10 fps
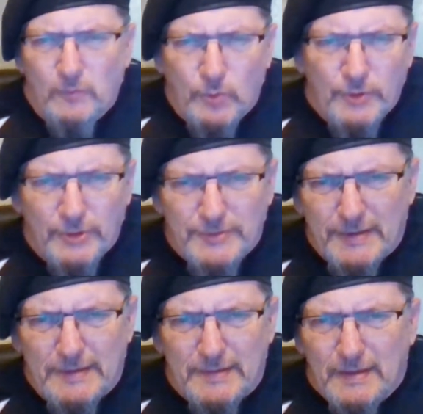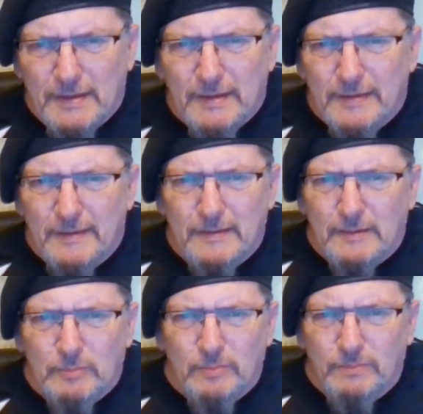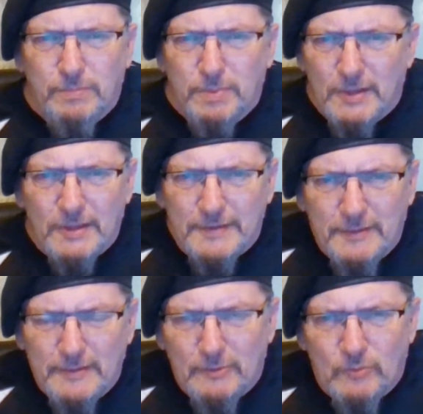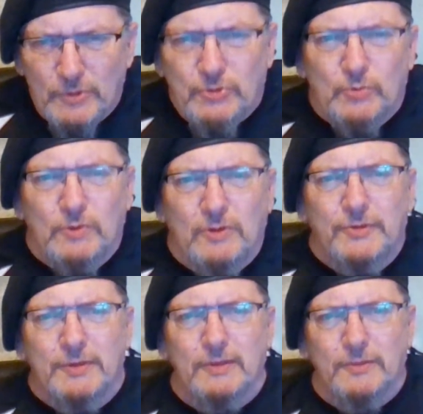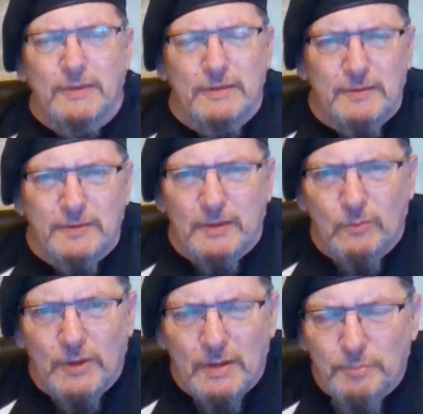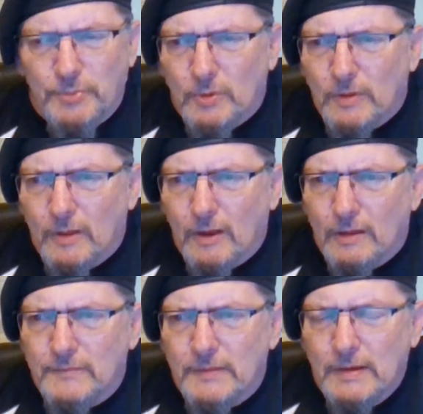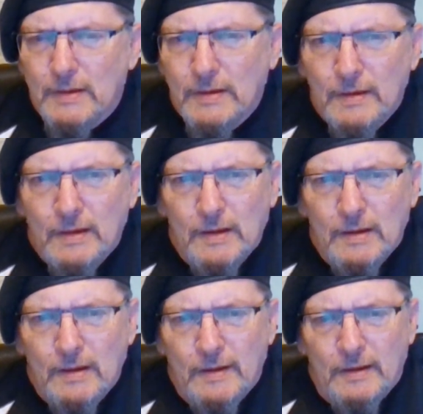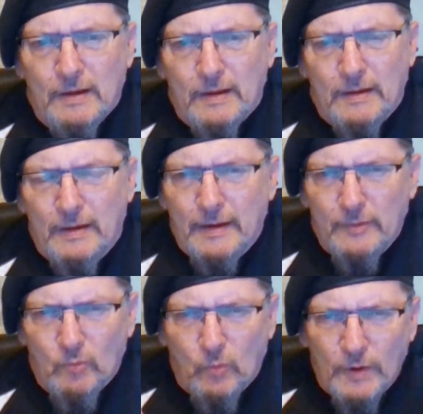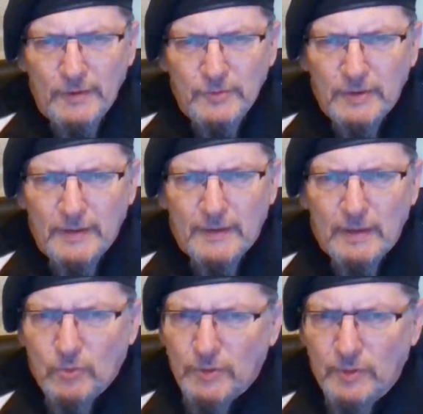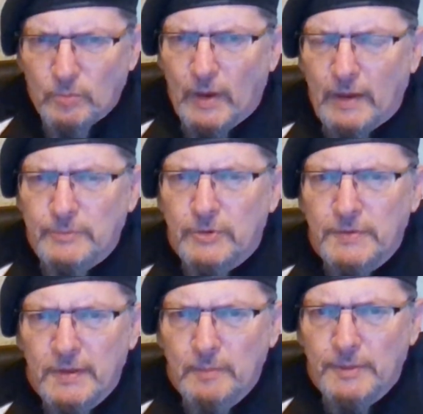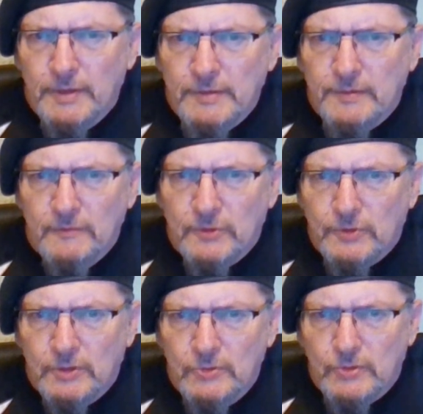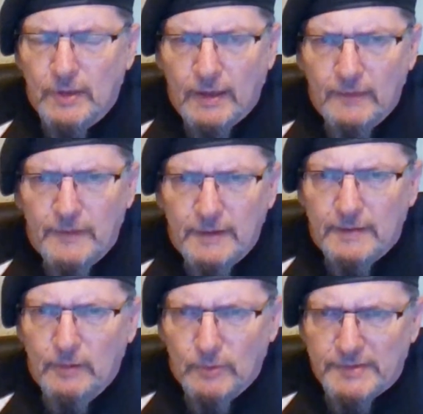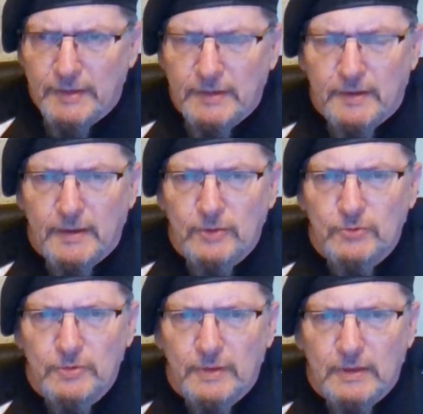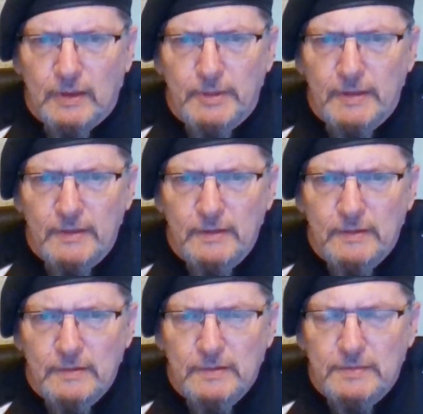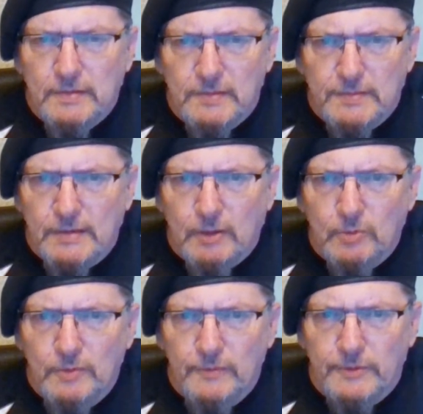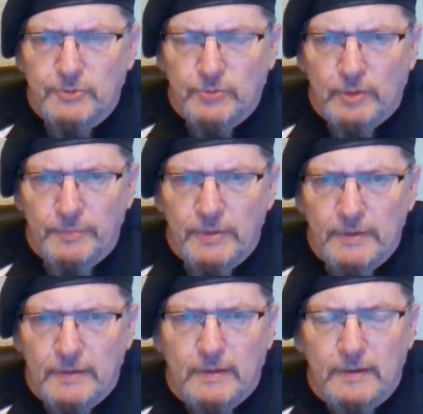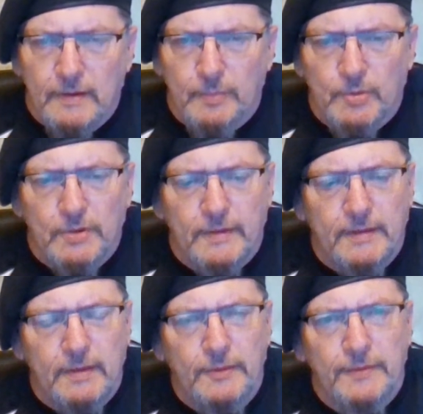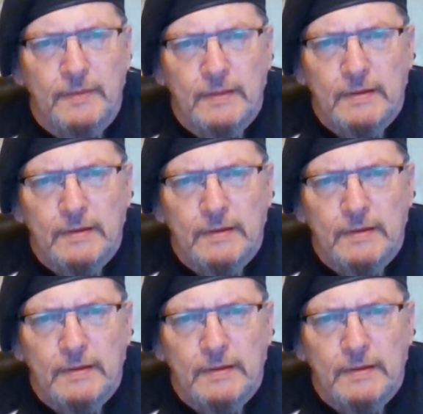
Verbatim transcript: for their satanic uh, blood rituals and the things that they want to pull off. And what is going to happen? Could the rapture take place of the church on that day? Was that an angel coming to sound the trumpet on April 8th?